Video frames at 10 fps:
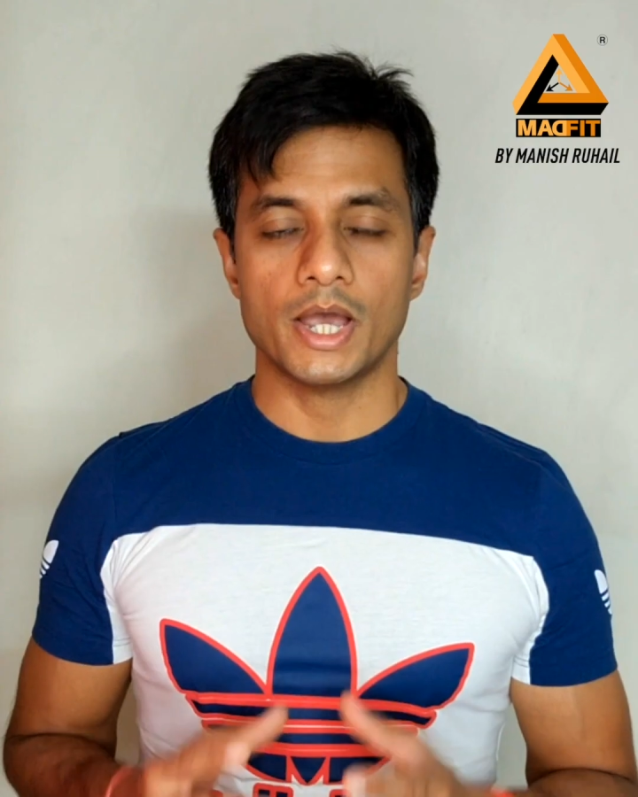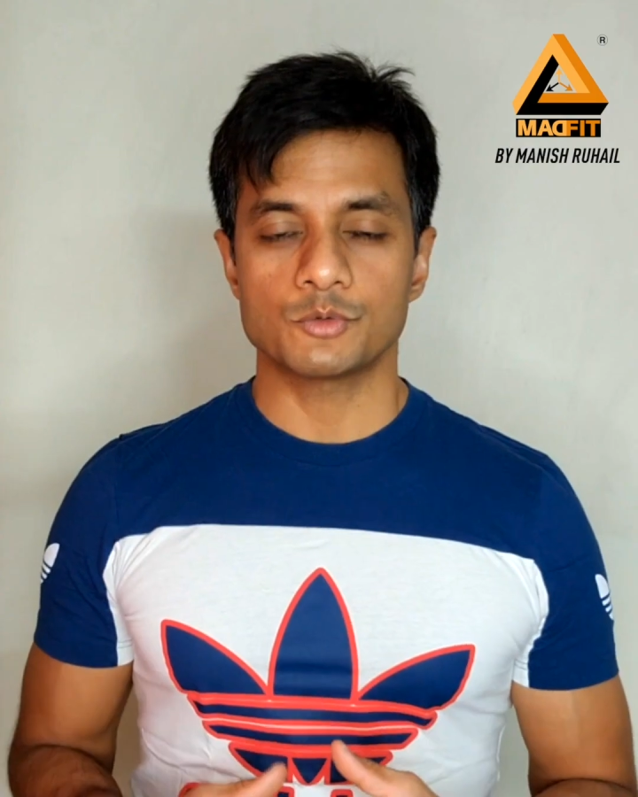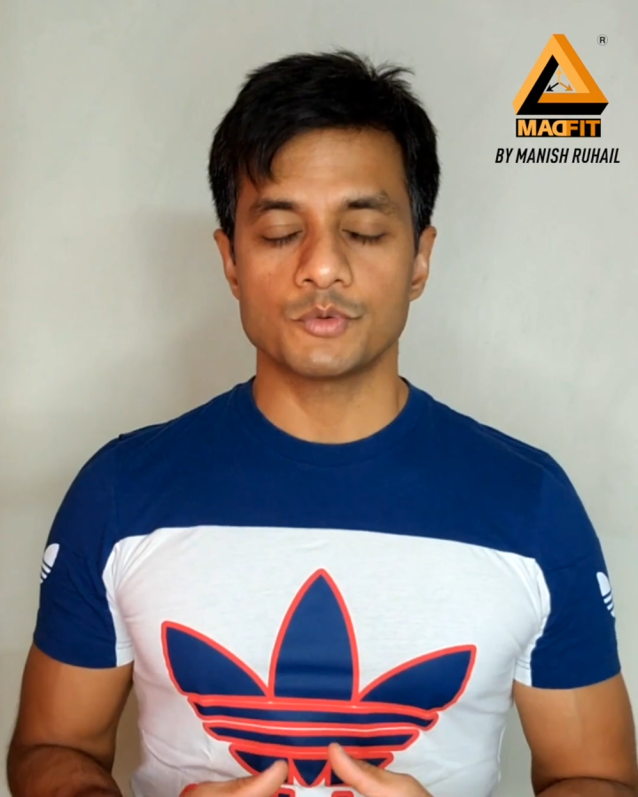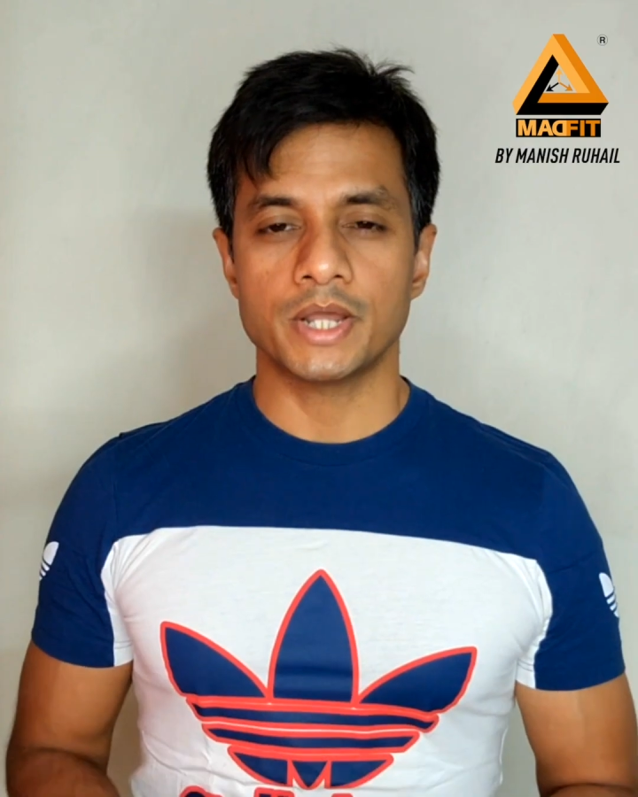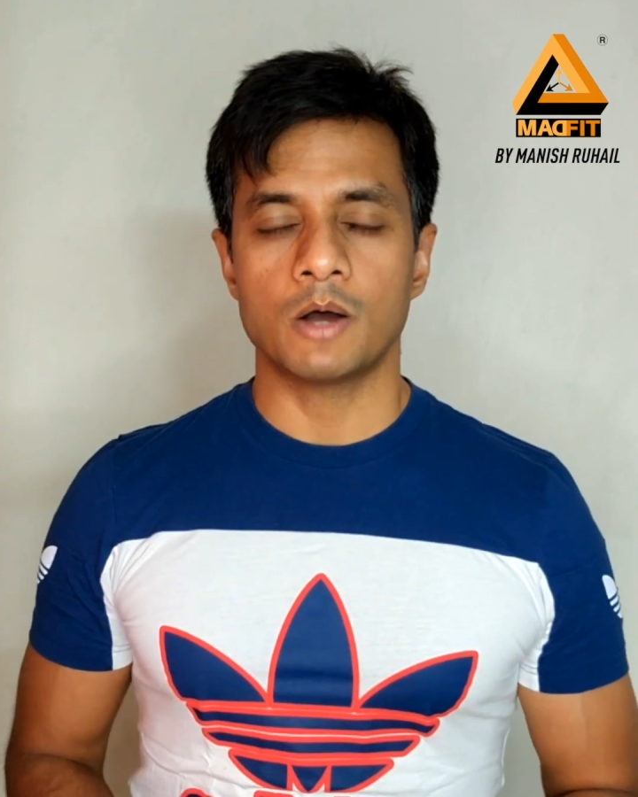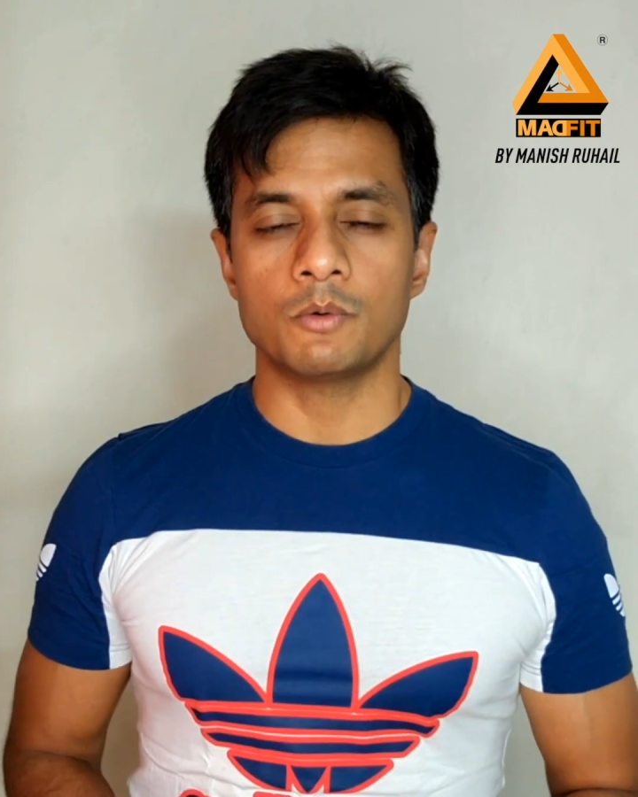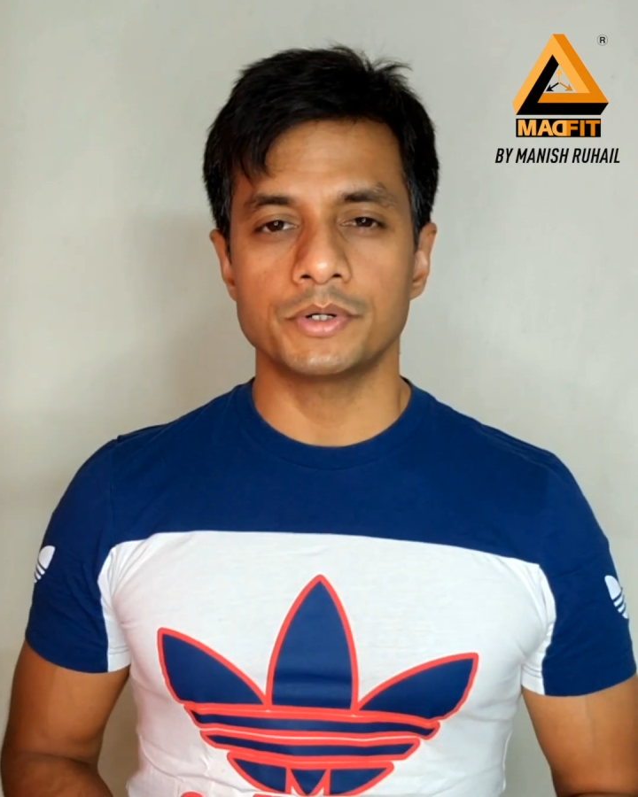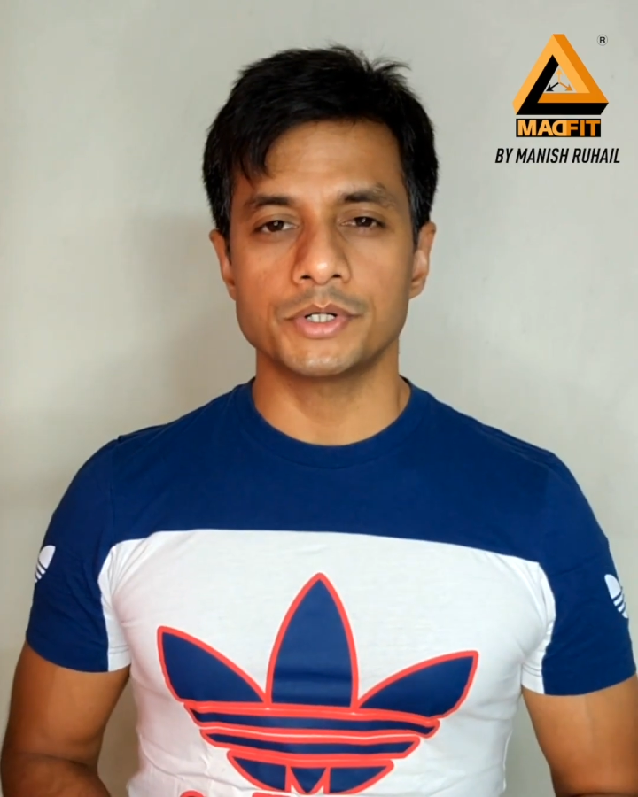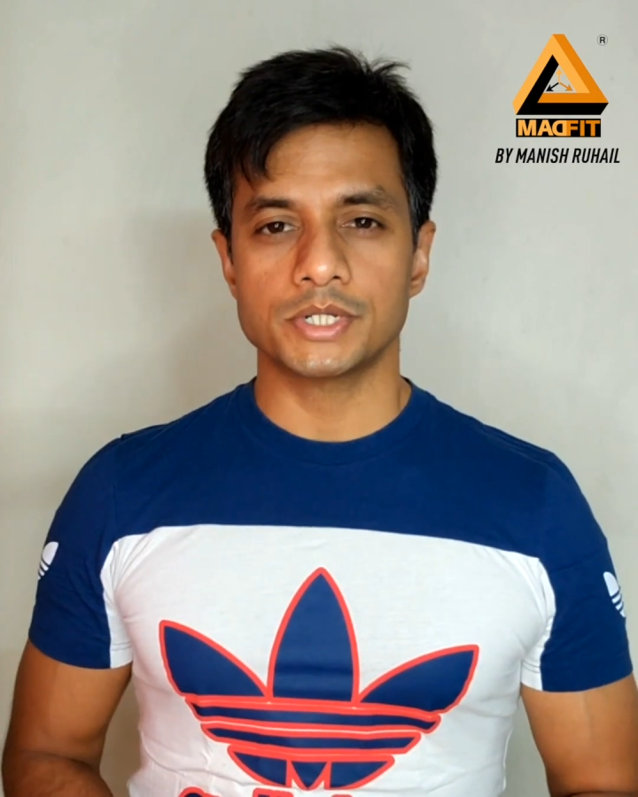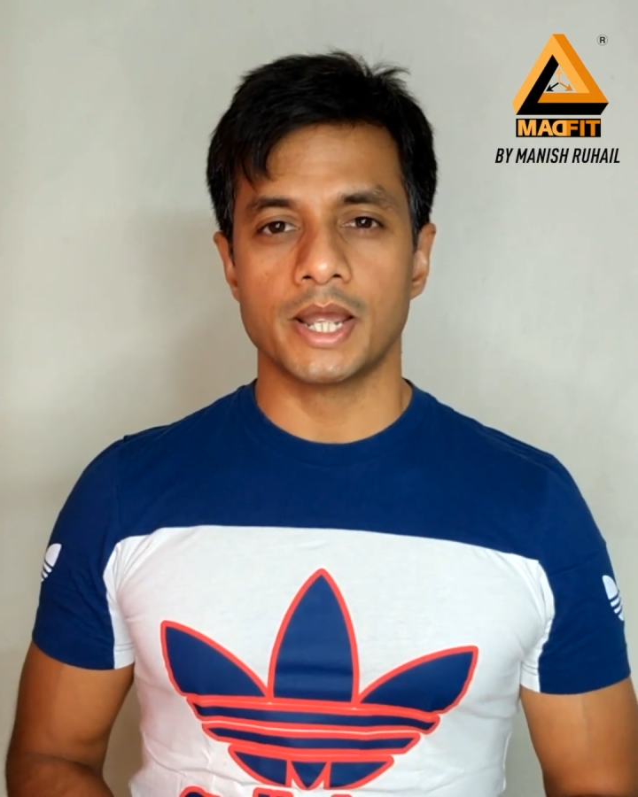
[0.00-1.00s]
As we now
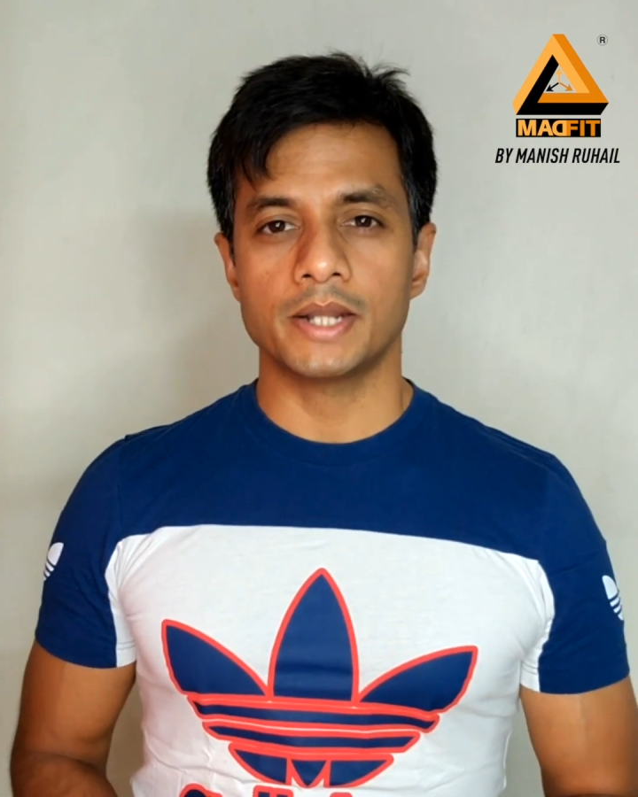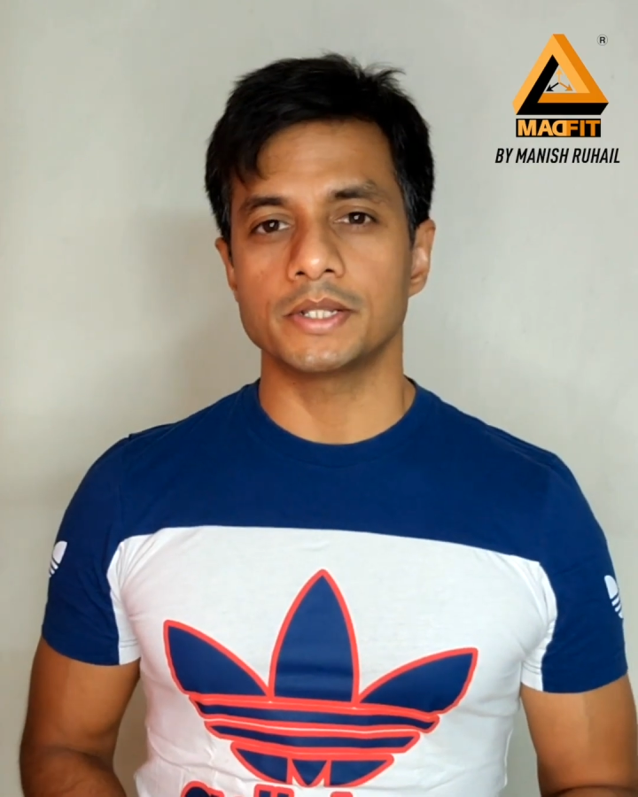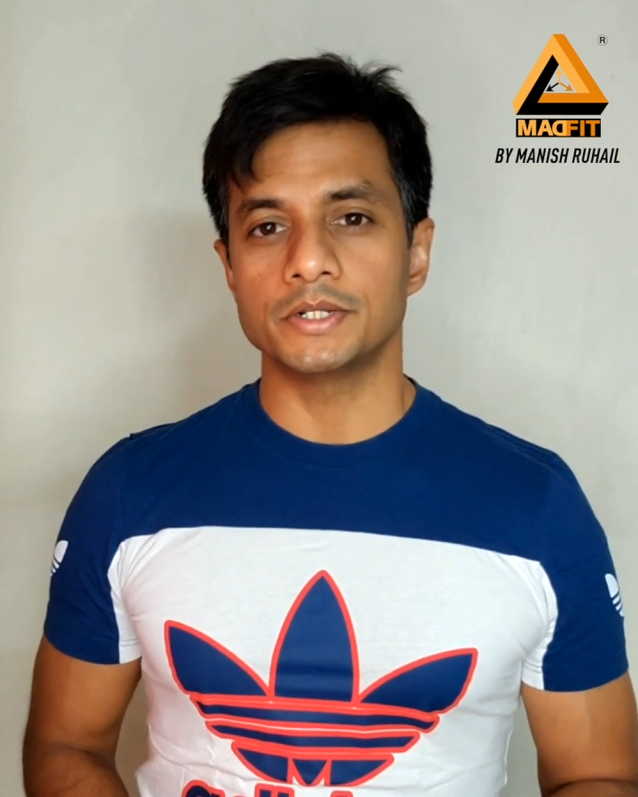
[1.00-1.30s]
understand